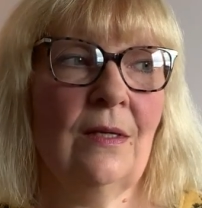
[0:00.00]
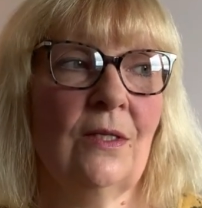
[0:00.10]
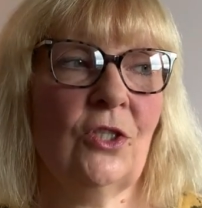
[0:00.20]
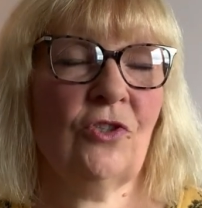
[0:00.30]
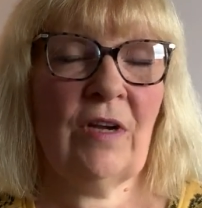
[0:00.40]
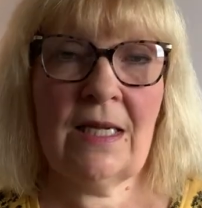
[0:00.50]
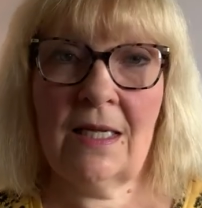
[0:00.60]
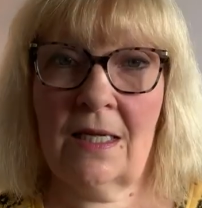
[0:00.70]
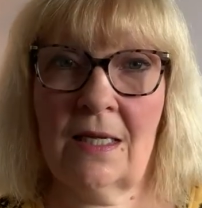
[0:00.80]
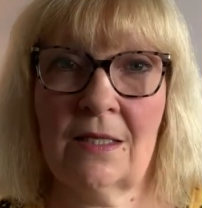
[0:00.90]

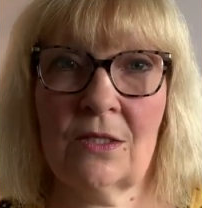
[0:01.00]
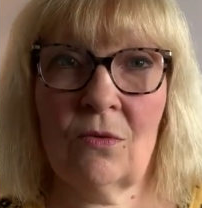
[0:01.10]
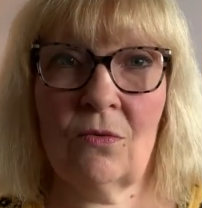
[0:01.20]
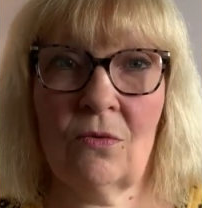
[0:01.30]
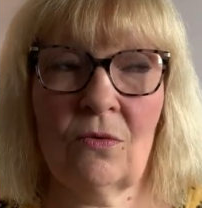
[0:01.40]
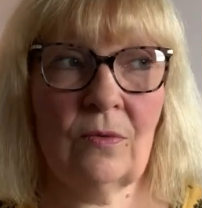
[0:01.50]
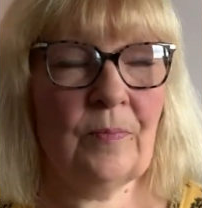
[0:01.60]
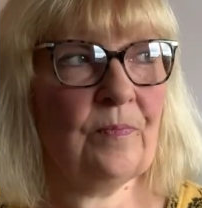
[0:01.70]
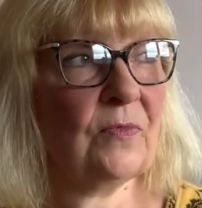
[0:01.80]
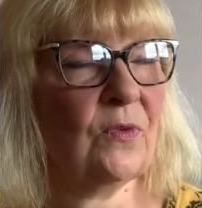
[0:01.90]
shrink it or
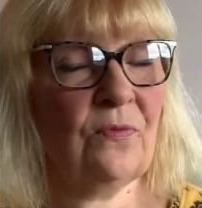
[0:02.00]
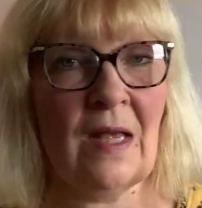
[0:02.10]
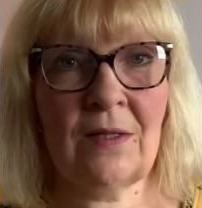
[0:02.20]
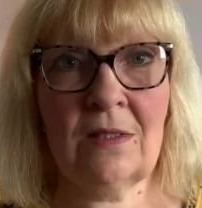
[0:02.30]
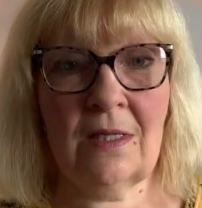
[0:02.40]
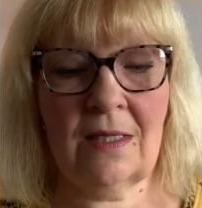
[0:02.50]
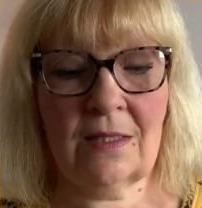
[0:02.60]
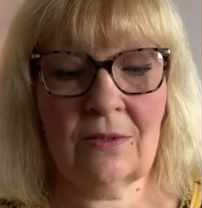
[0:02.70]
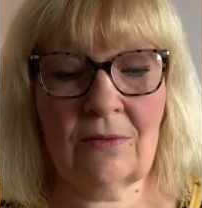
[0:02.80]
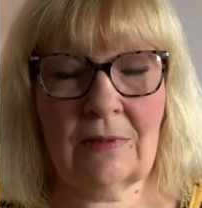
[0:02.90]
felt
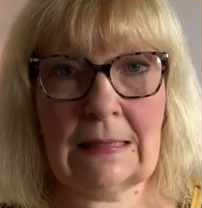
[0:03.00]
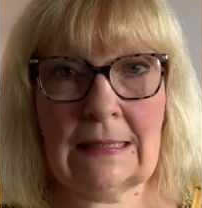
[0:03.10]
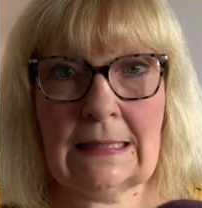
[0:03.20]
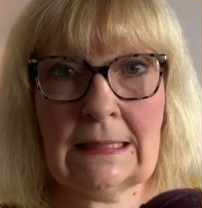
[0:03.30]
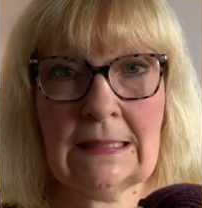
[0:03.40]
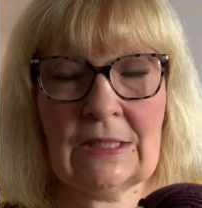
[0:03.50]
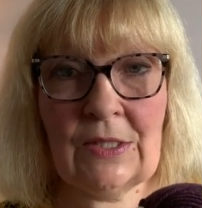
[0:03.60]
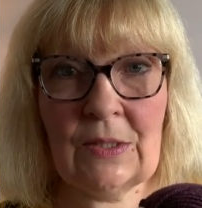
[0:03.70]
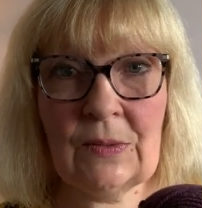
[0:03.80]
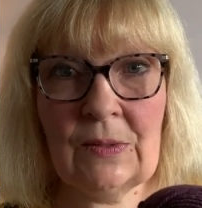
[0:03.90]
it or anything.
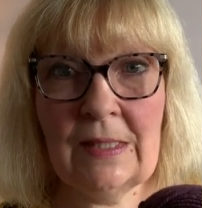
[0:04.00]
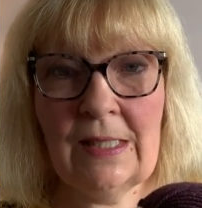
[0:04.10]
So